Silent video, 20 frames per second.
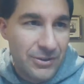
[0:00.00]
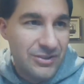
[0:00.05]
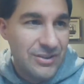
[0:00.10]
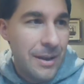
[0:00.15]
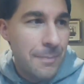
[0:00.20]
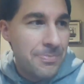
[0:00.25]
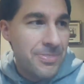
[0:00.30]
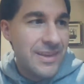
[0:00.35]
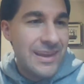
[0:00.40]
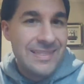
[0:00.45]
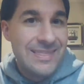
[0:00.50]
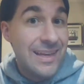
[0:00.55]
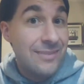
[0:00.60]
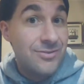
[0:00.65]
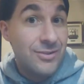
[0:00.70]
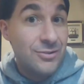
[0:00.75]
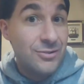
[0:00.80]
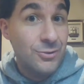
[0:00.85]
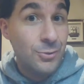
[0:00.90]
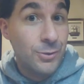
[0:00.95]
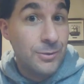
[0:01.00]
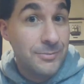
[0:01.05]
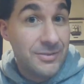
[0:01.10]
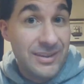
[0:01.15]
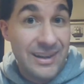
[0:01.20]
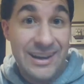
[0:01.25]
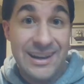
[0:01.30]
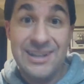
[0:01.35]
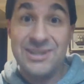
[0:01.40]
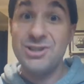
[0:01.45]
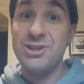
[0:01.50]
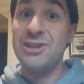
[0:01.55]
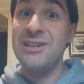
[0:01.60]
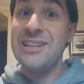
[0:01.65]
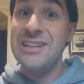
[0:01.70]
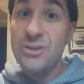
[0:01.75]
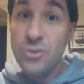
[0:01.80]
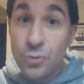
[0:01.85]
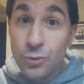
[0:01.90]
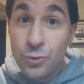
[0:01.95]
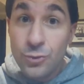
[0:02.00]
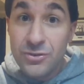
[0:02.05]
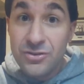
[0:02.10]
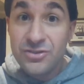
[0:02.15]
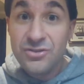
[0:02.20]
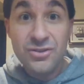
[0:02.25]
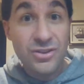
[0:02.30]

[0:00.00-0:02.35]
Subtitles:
something that the storms can actually use